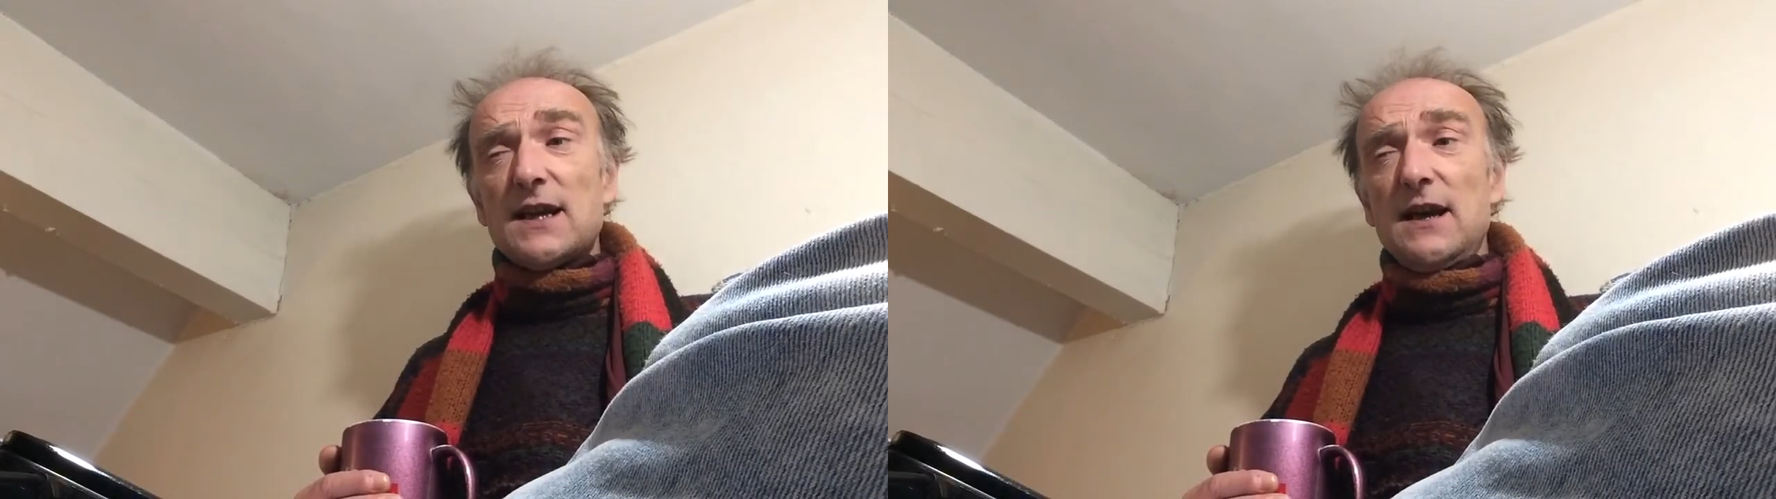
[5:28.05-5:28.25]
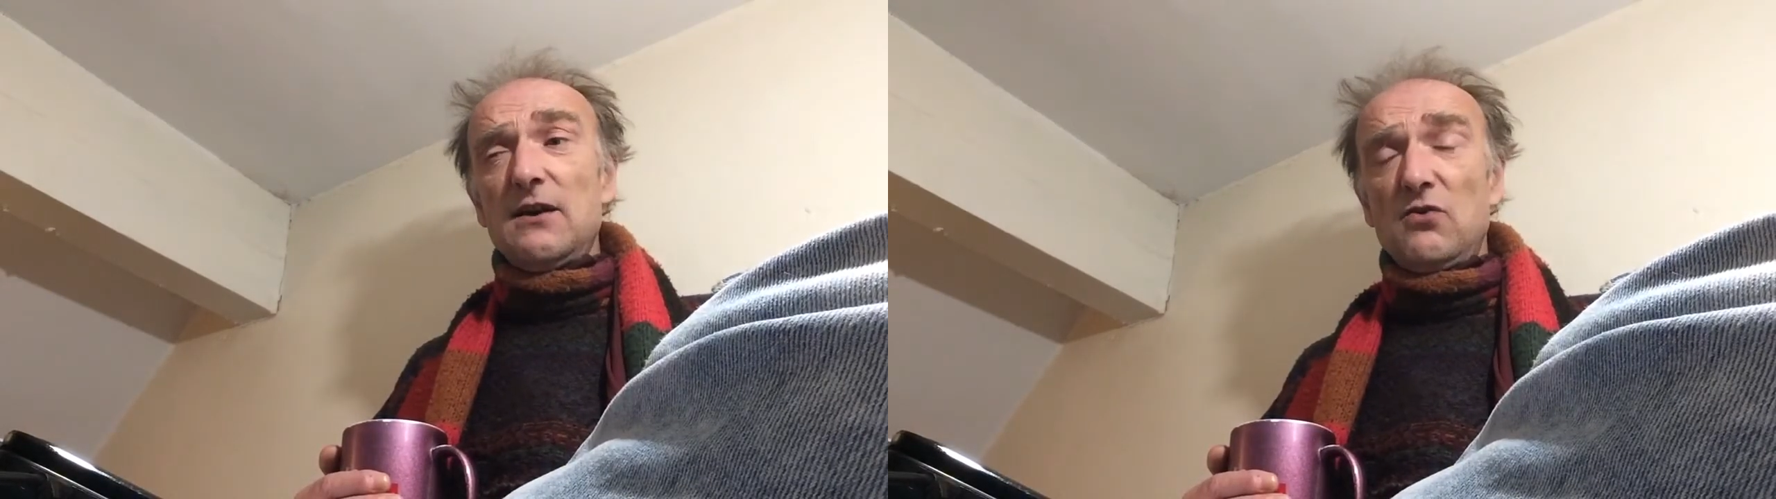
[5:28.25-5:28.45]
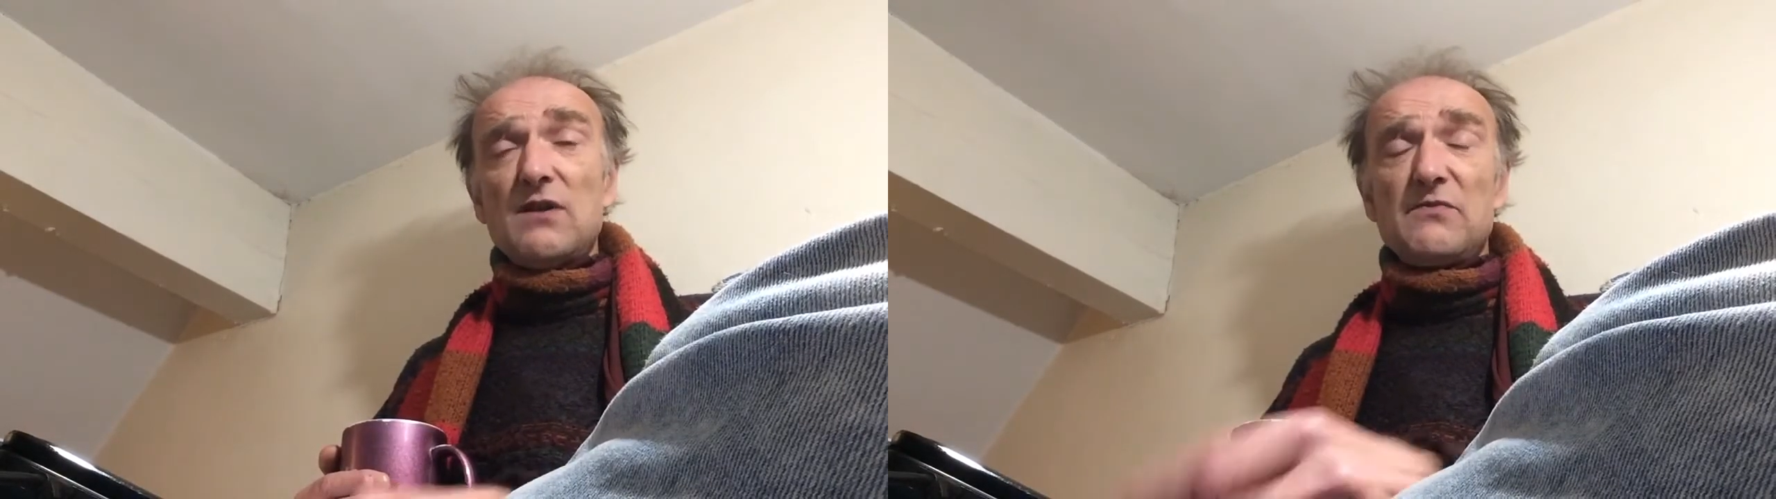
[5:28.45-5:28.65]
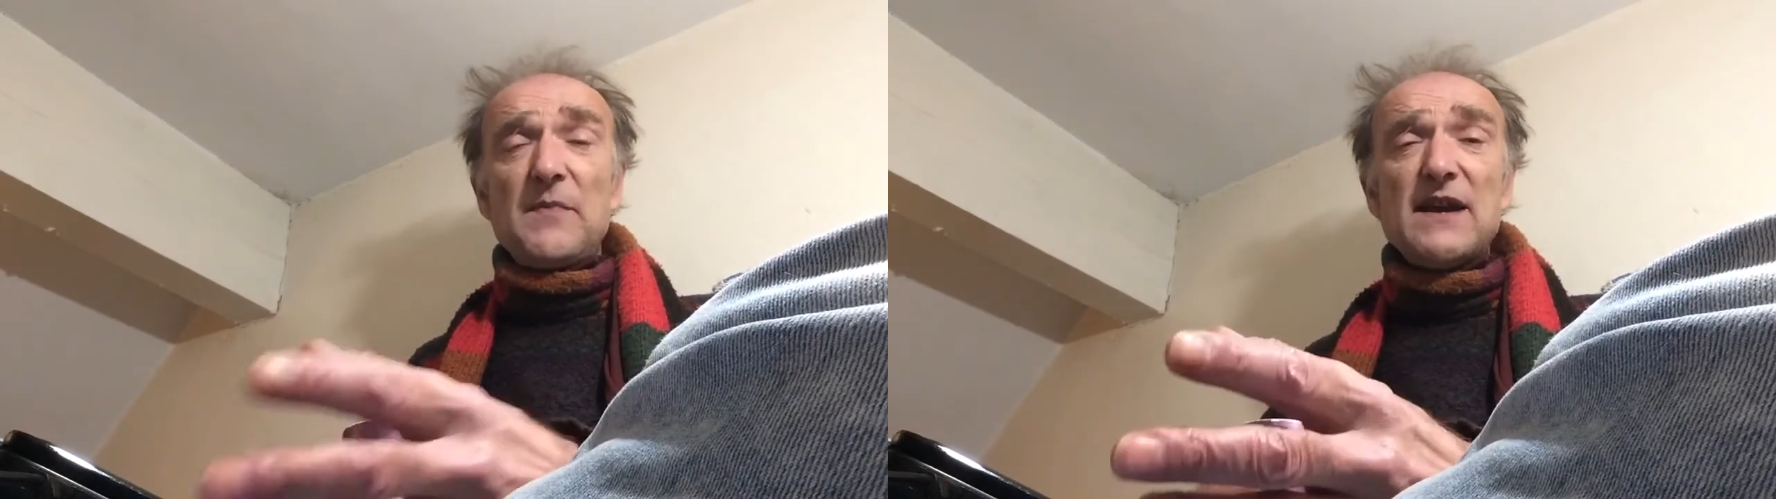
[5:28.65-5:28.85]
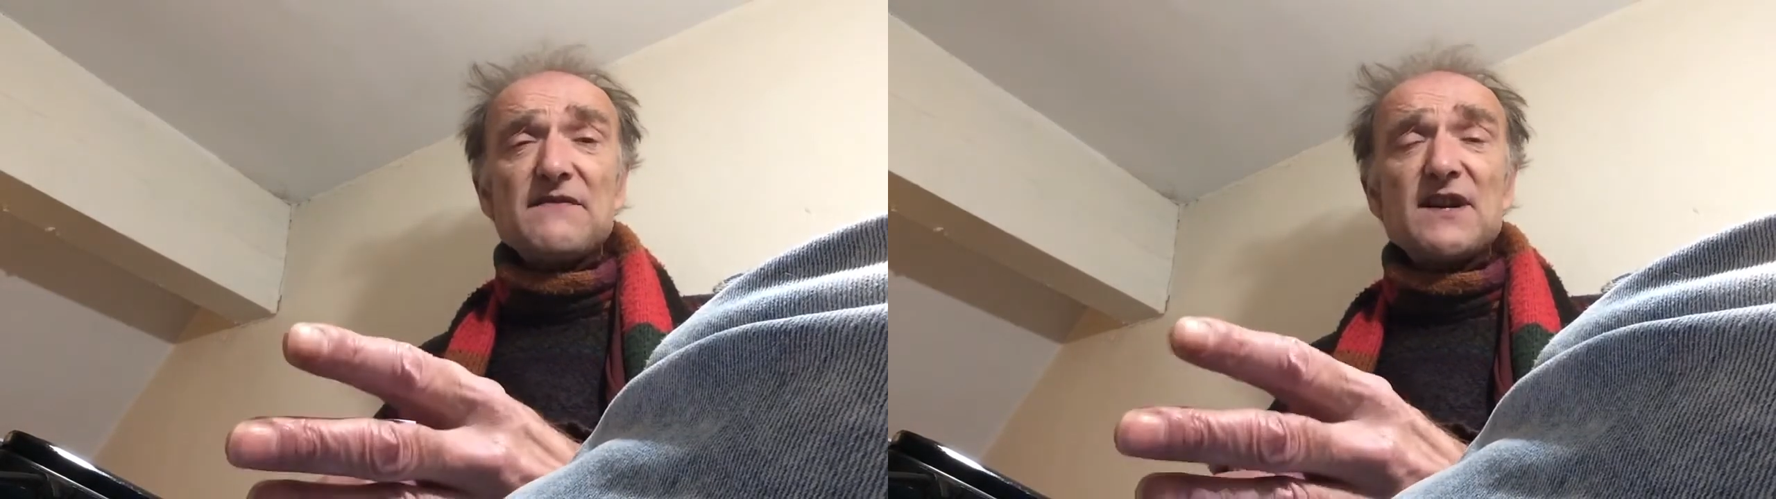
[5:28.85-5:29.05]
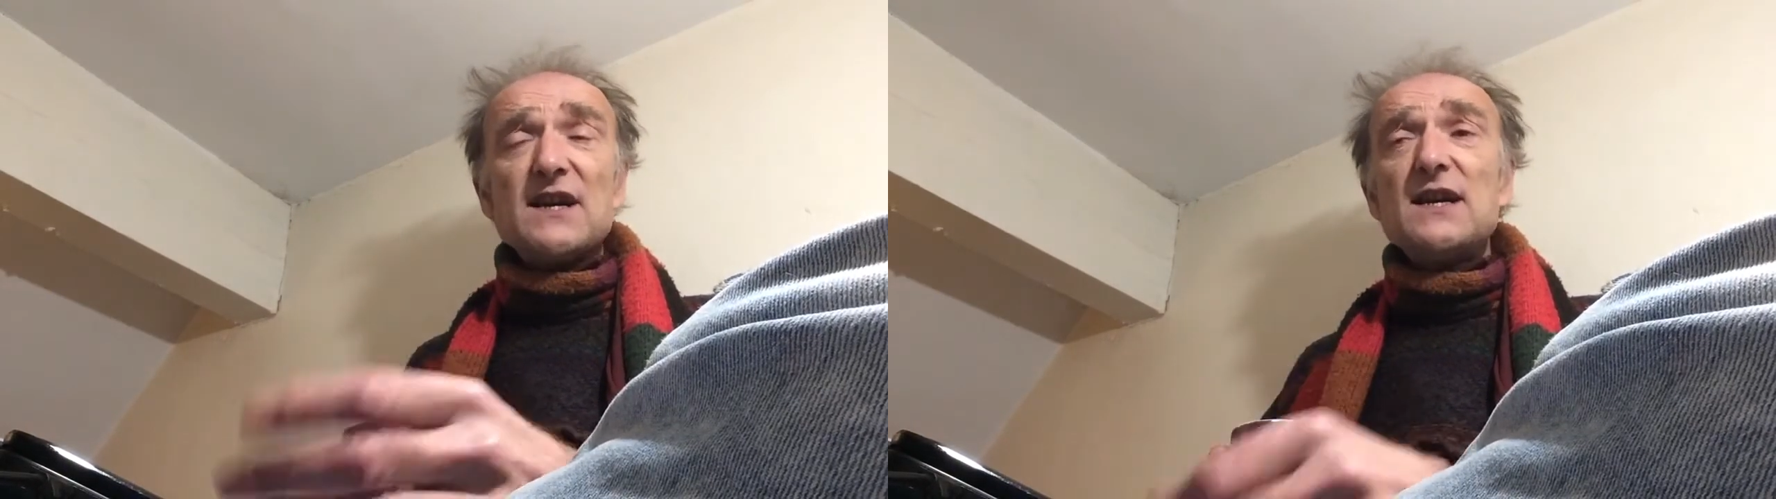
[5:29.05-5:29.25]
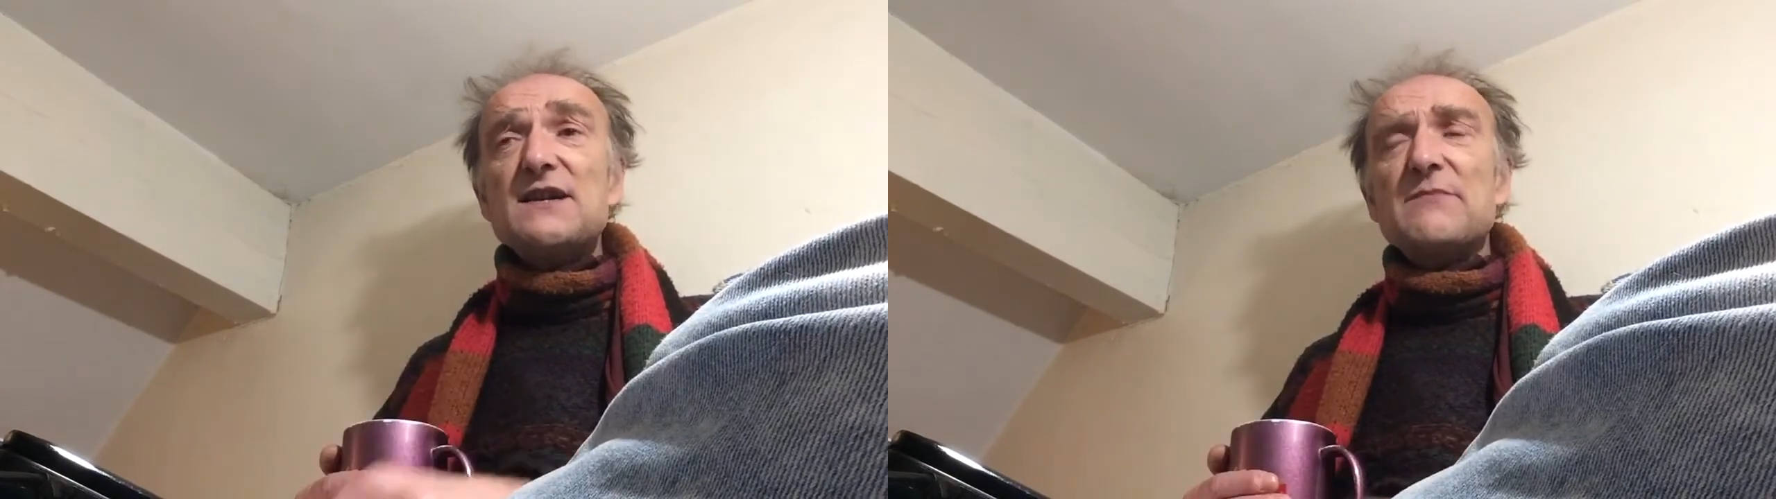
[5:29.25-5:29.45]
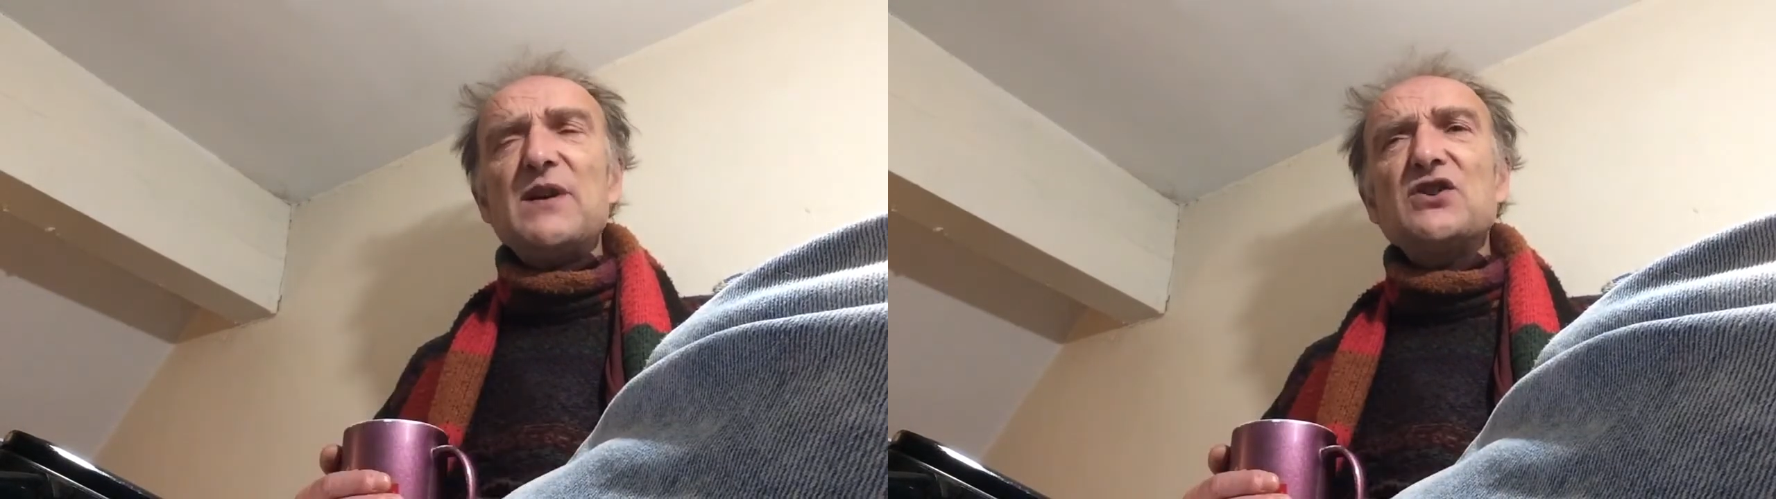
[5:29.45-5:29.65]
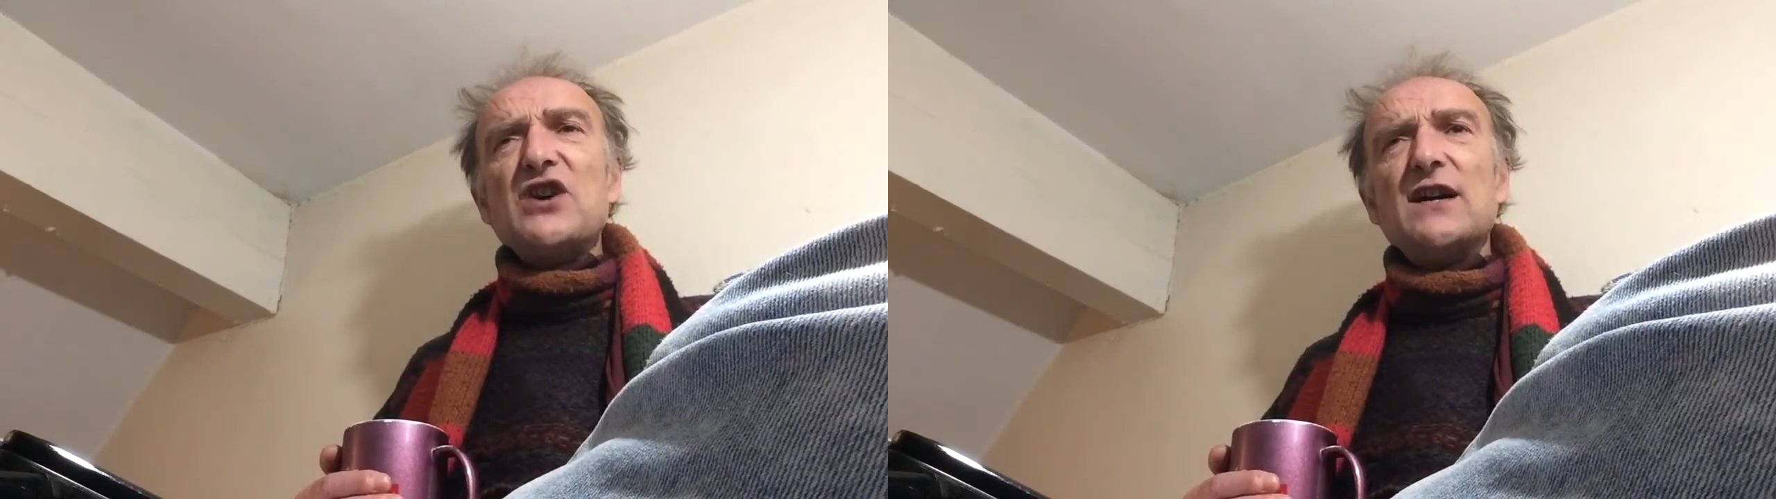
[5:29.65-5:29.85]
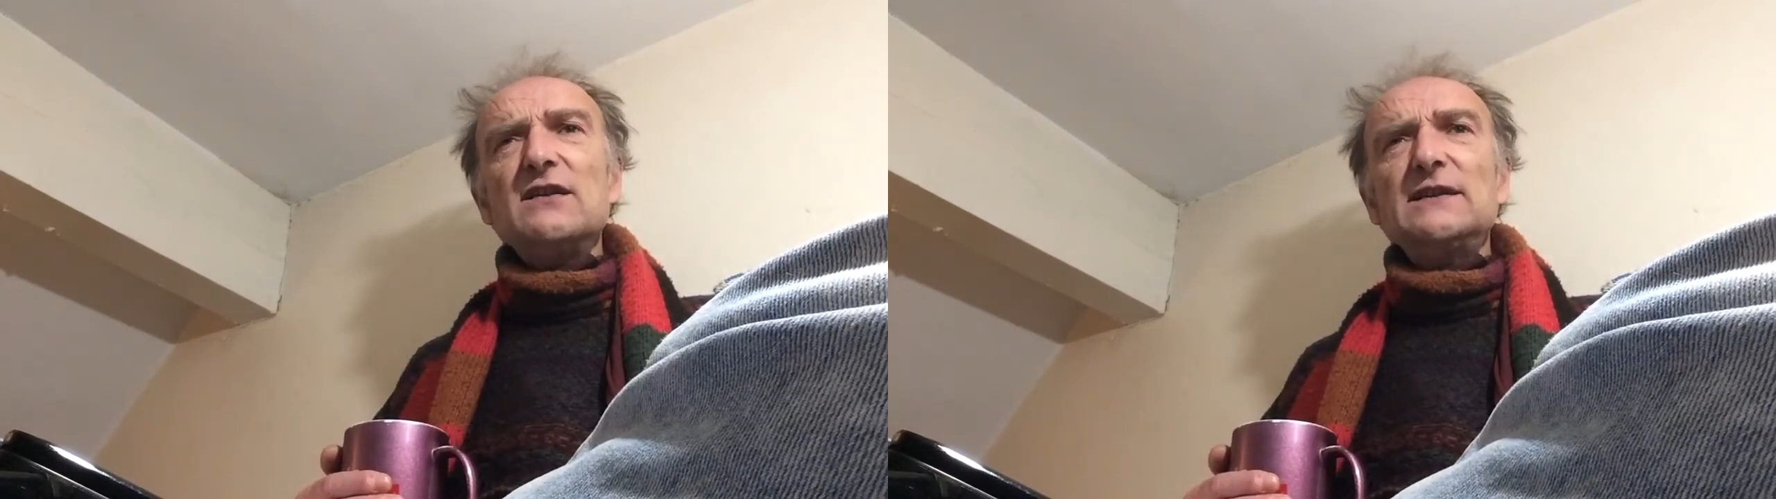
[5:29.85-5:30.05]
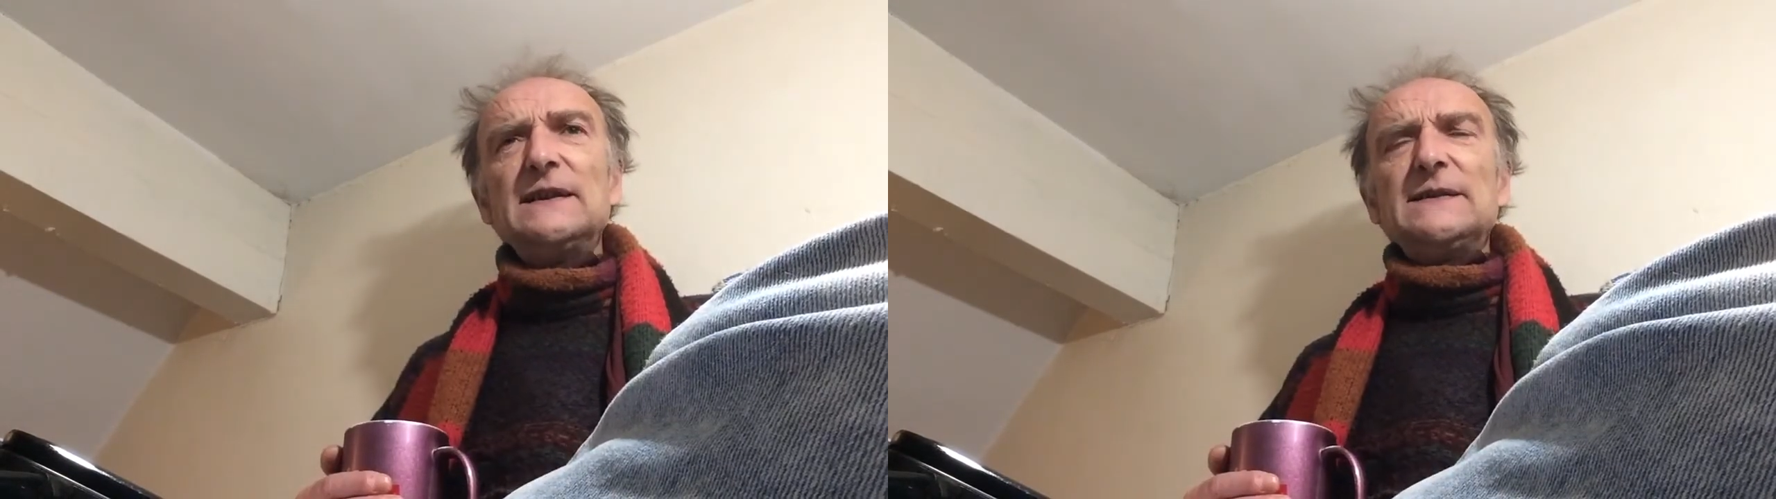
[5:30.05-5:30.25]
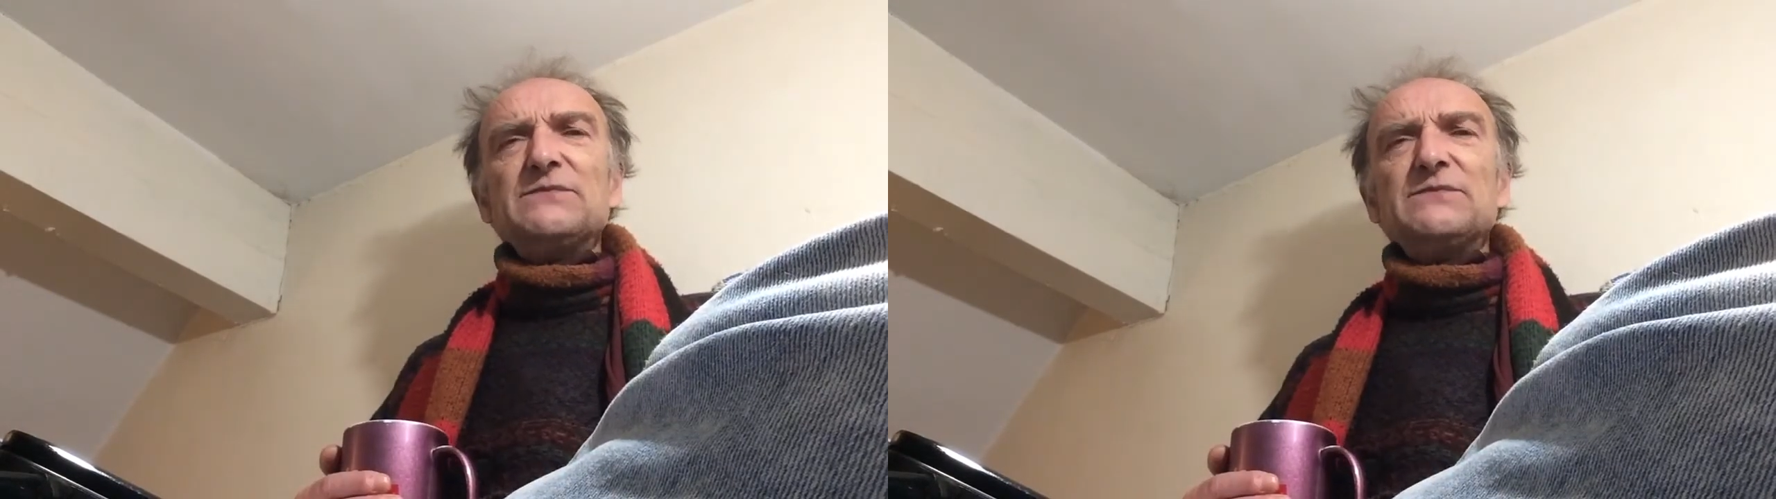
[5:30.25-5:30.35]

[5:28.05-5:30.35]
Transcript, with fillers: Uh, well, may have seen it. It's a big channel.